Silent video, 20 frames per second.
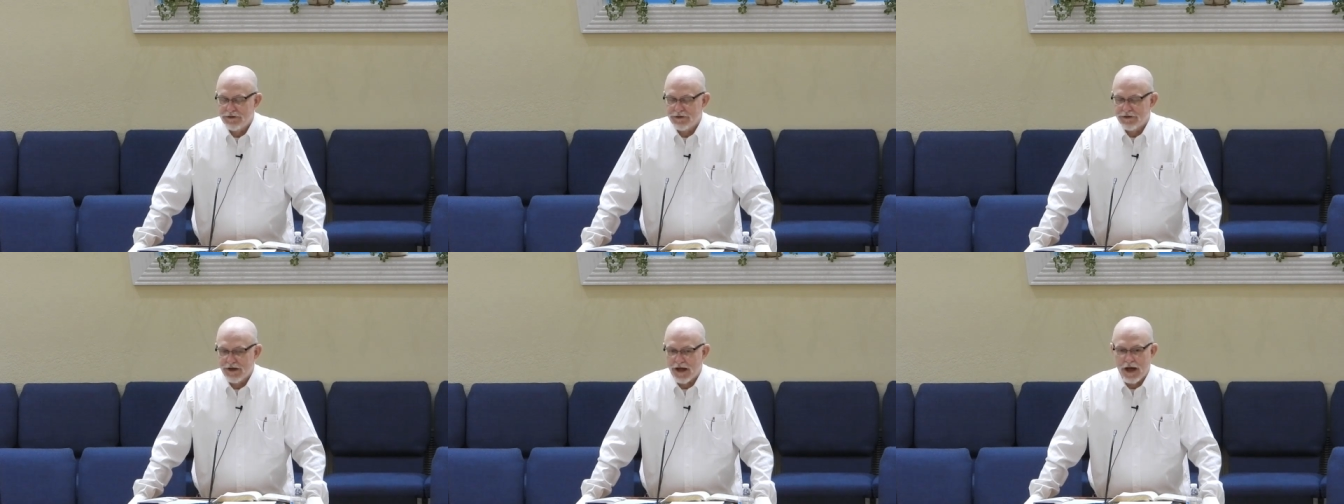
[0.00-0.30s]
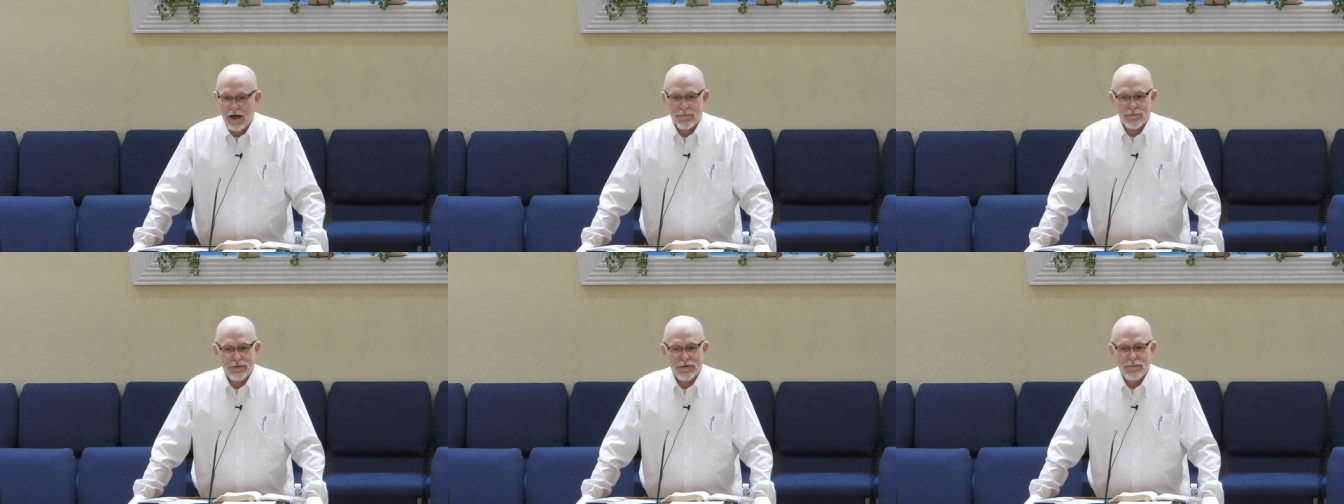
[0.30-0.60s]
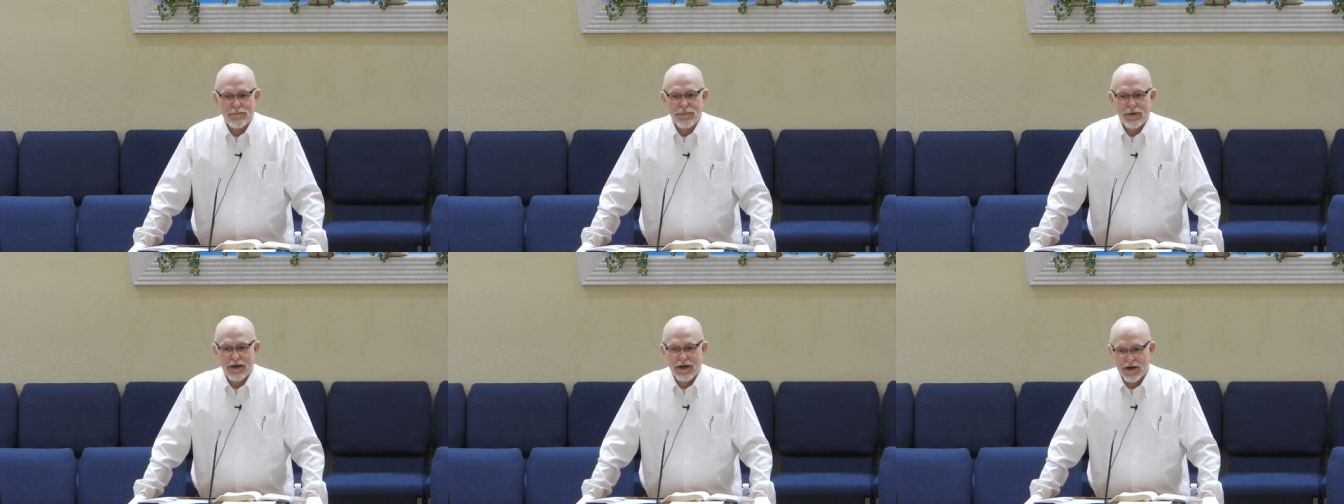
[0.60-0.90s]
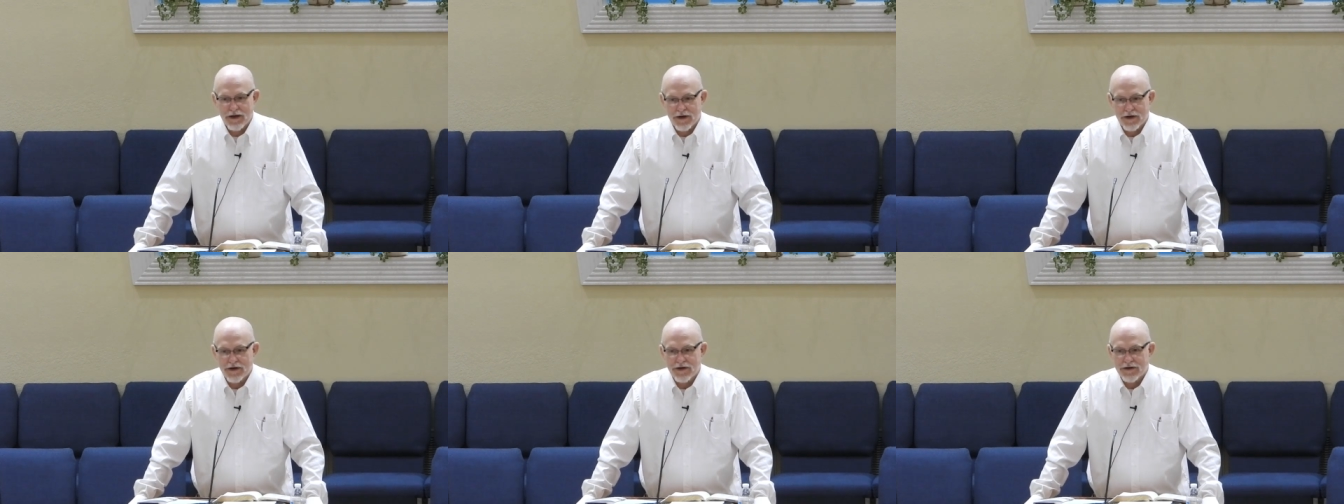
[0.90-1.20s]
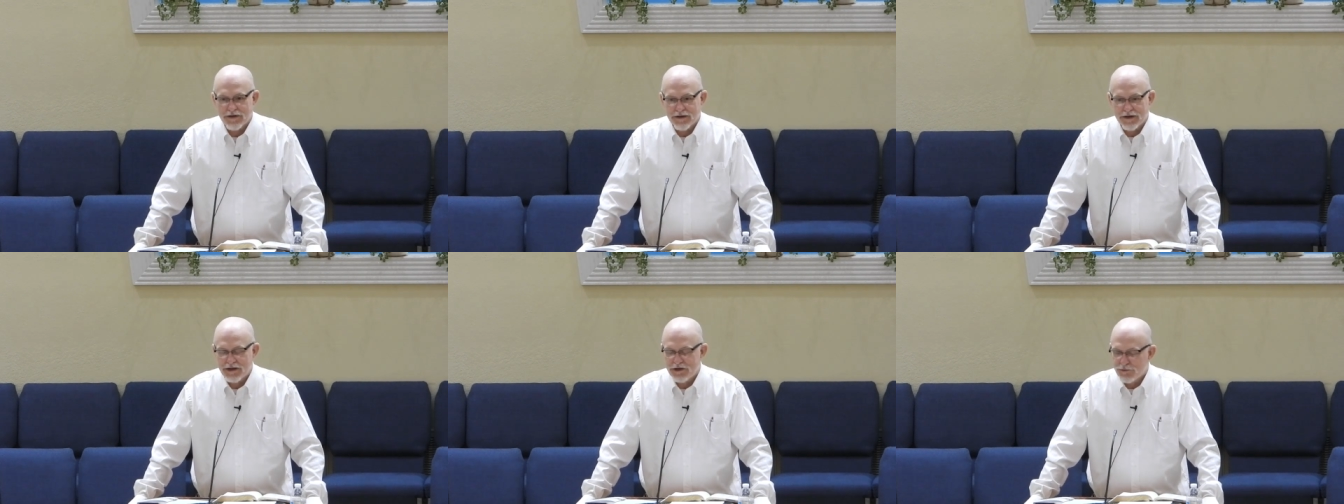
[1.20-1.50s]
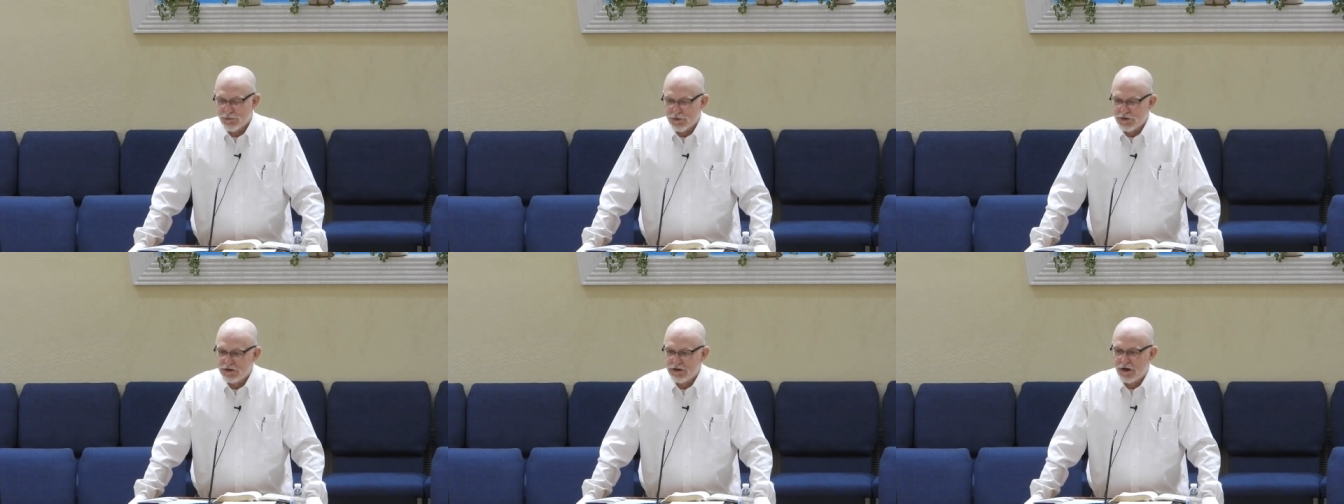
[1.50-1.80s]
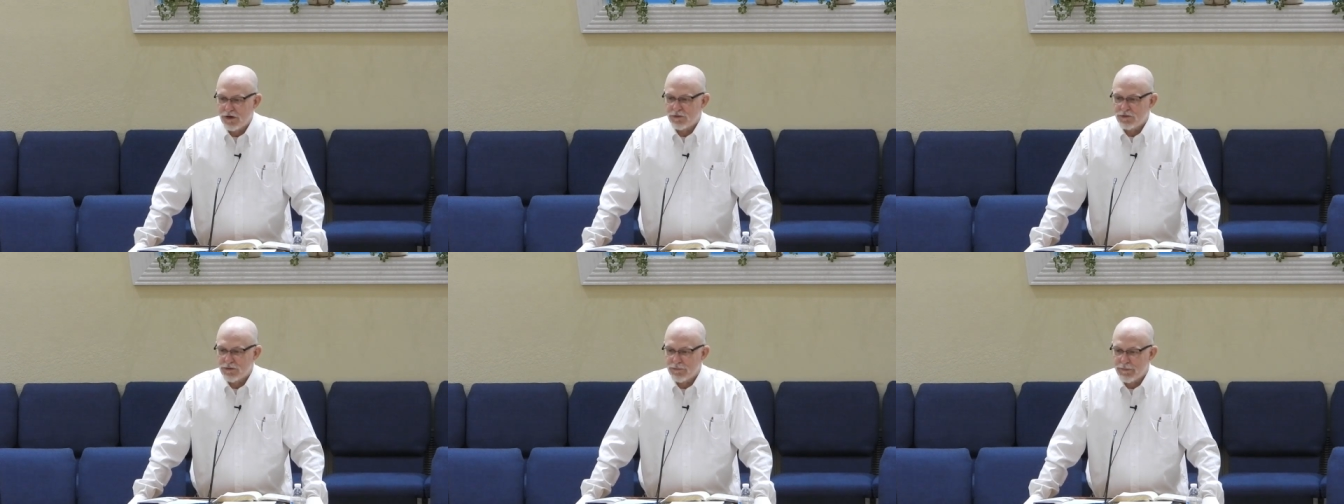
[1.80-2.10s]
not prepared, as we
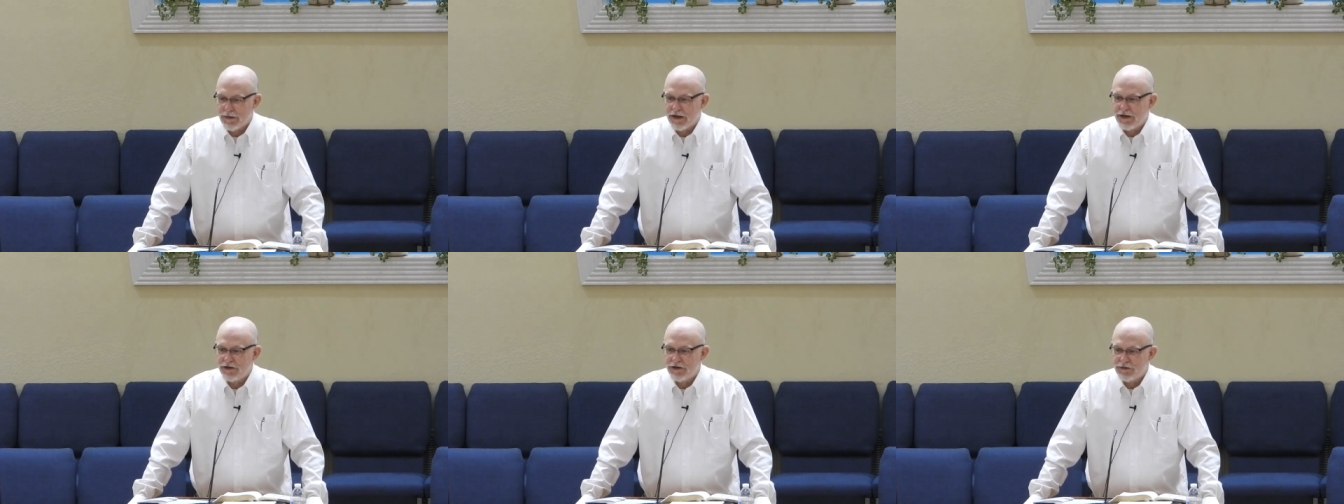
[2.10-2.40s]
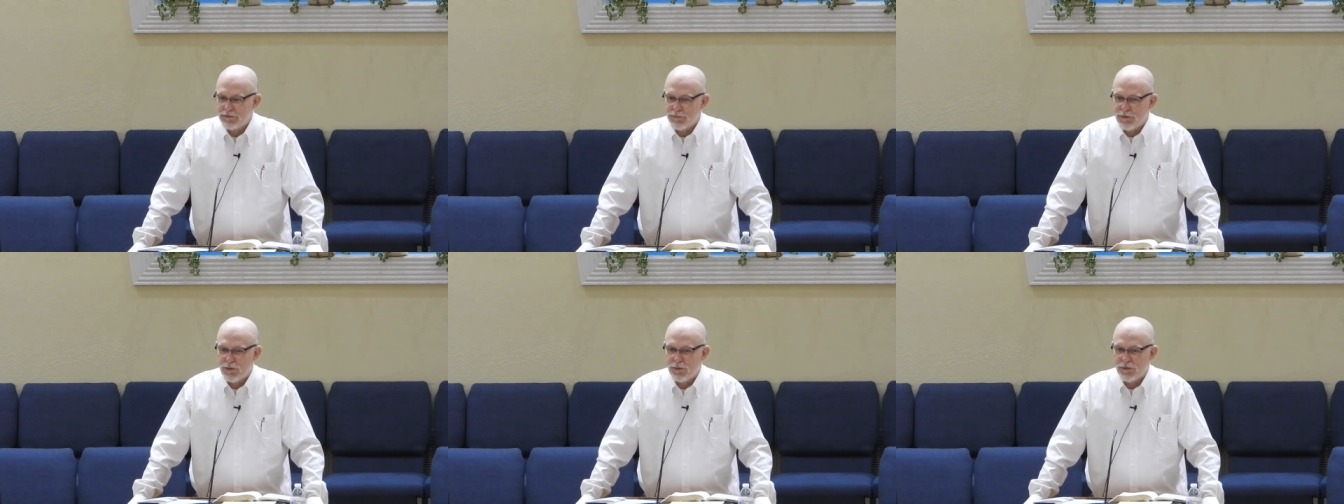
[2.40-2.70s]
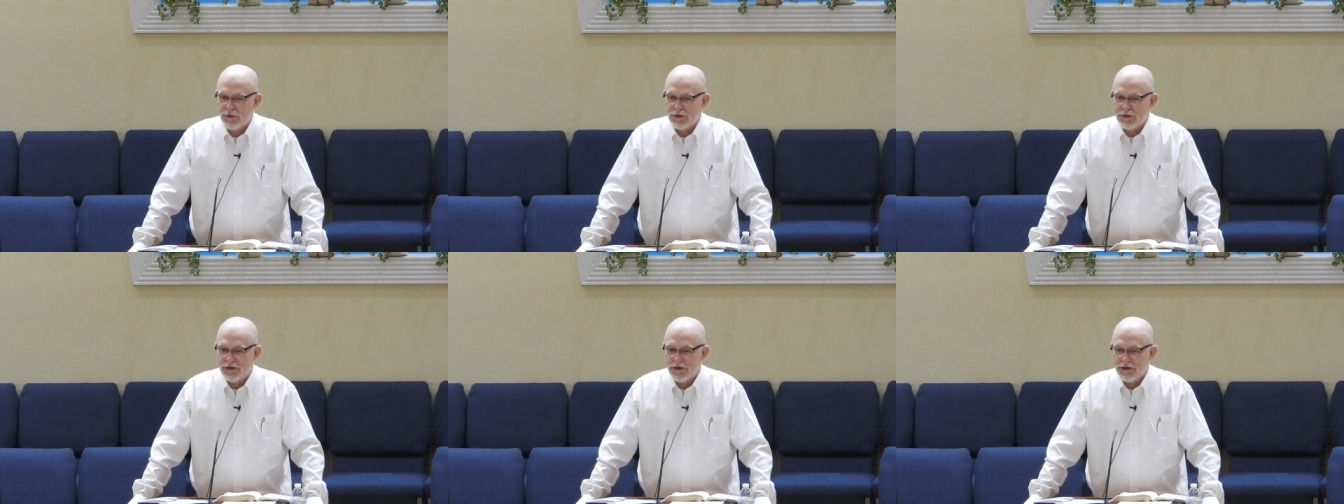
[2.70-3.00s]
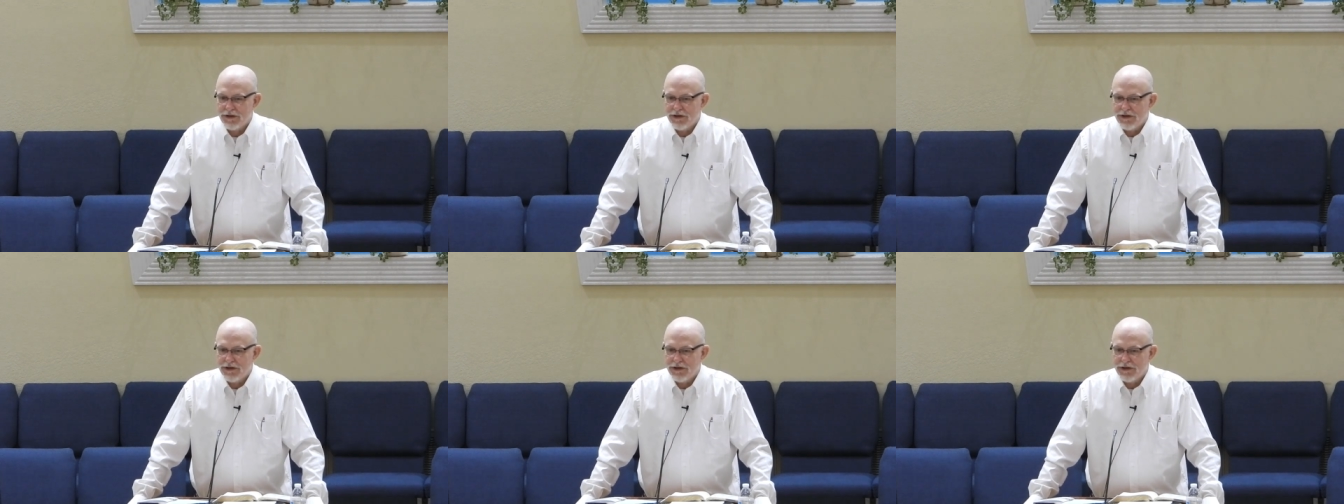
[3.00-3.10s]
talked about this morning.